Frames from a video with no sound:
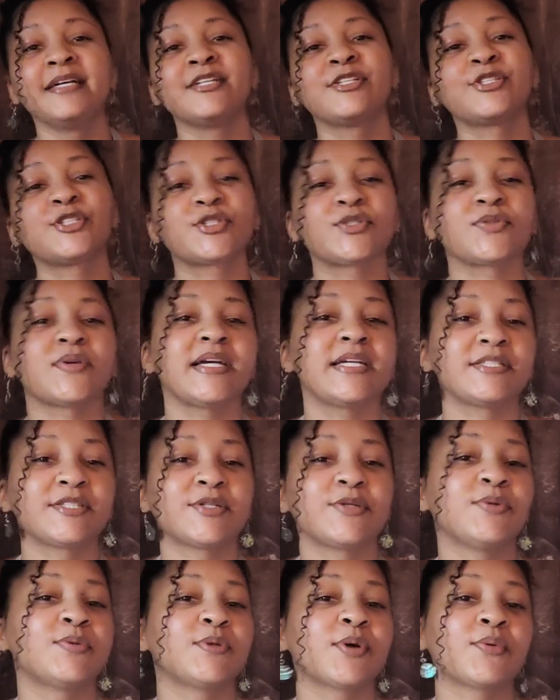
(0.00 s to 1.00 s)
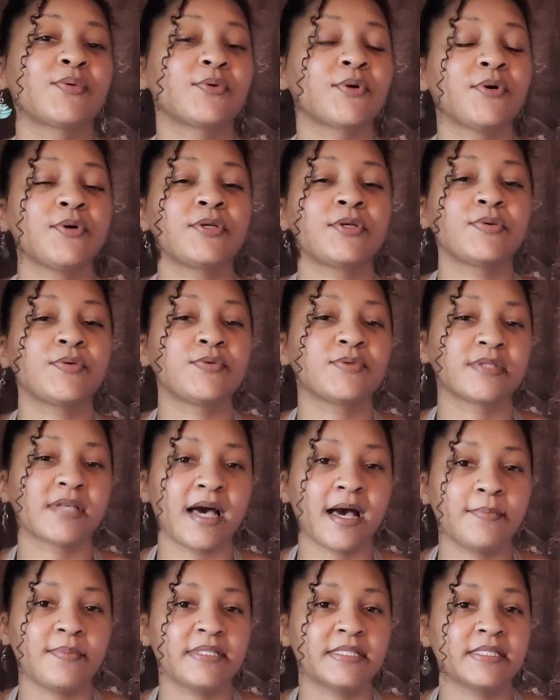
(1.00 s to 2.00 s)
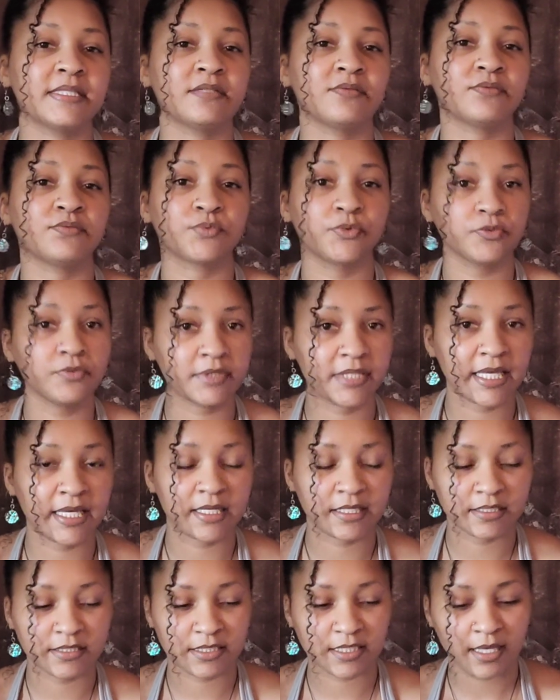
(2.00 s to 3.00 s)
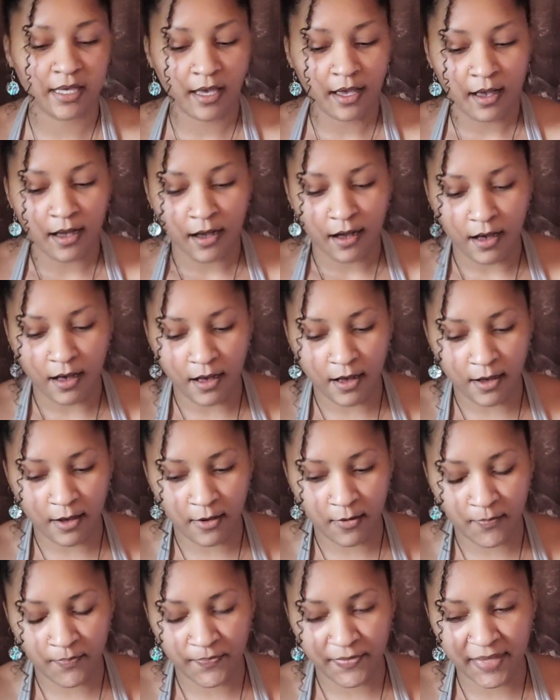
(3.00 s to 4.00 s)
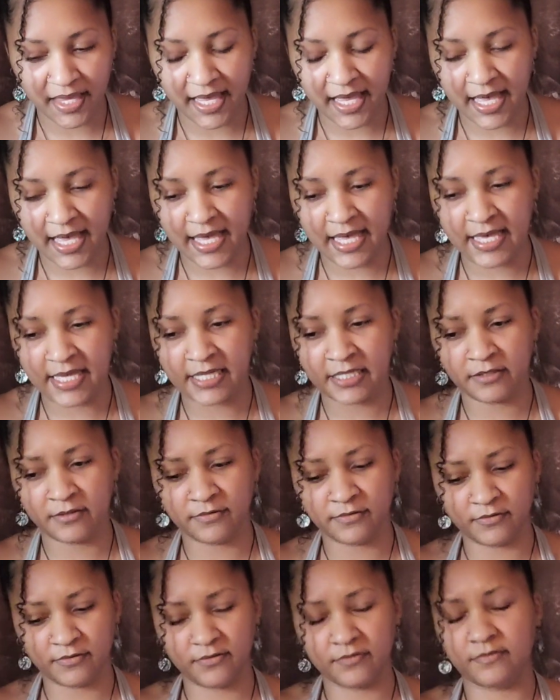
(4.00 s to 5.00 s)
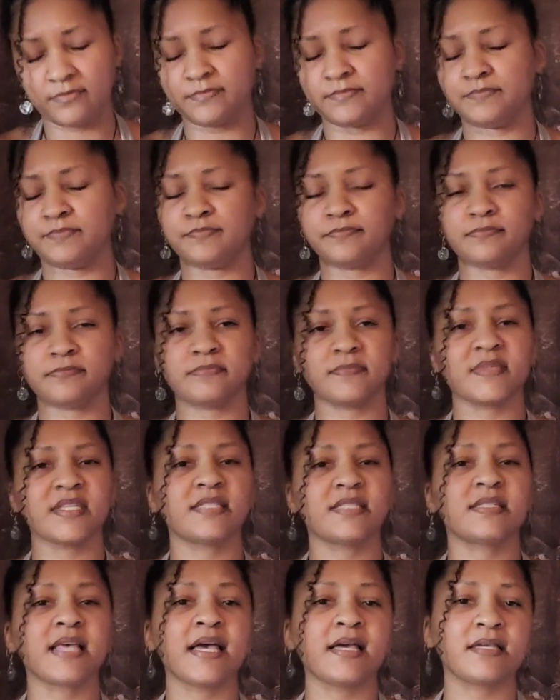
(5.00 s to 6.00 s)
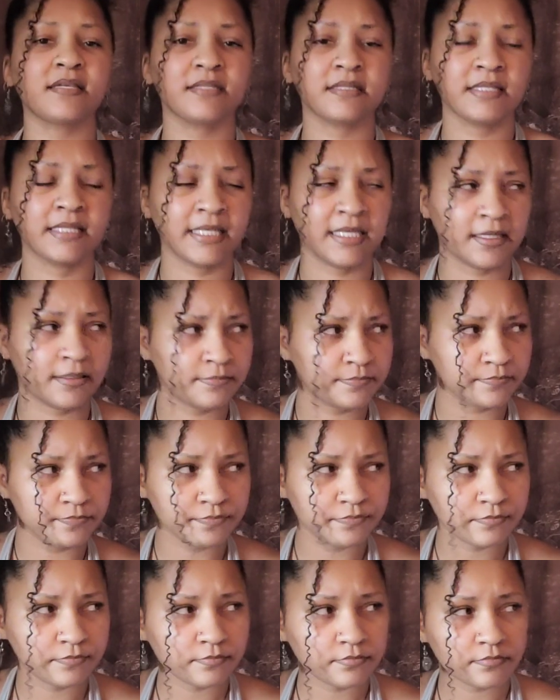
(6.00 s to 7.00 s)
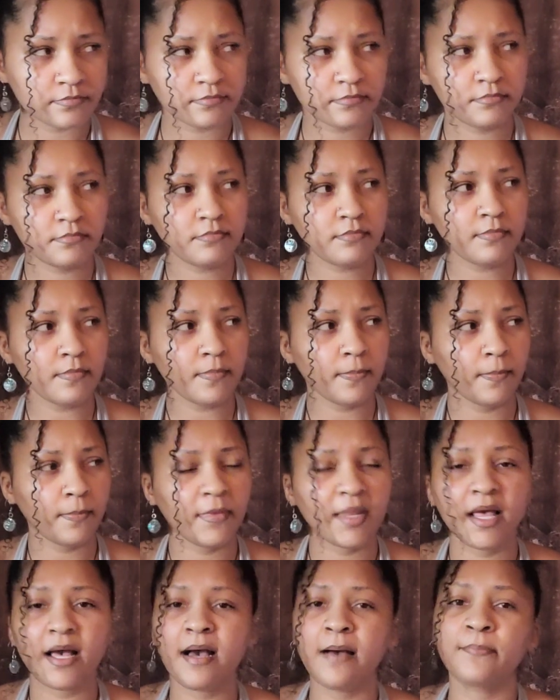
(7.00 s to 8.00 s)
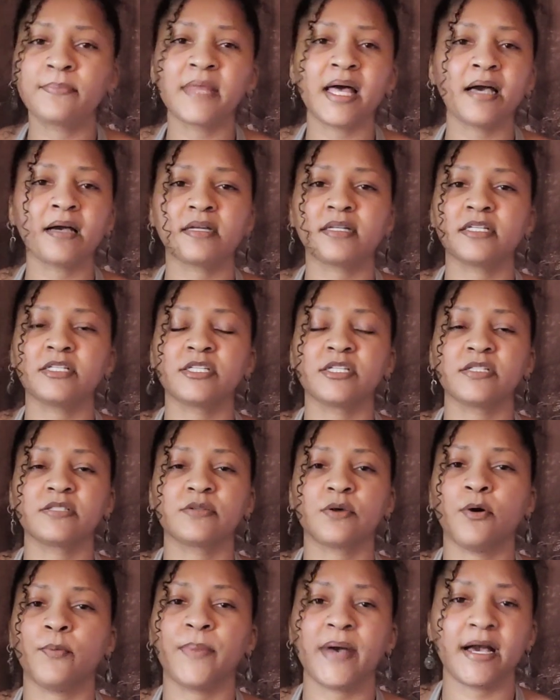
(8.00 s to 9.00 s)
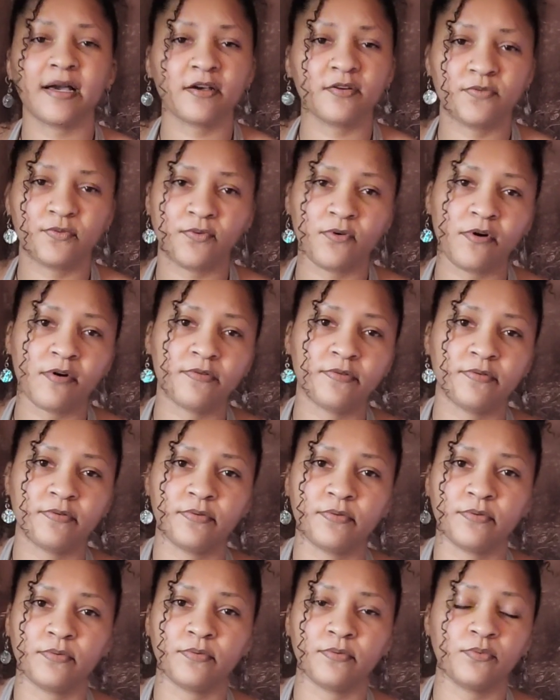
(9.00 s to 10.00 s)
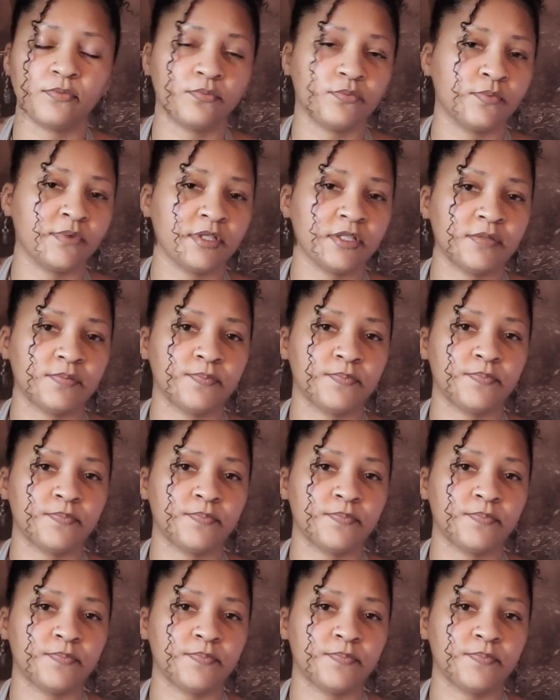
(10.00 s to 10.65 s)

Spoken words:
stranger who don't know you, who's commenting rude things. And secondly, I'm not going to just go back and forth with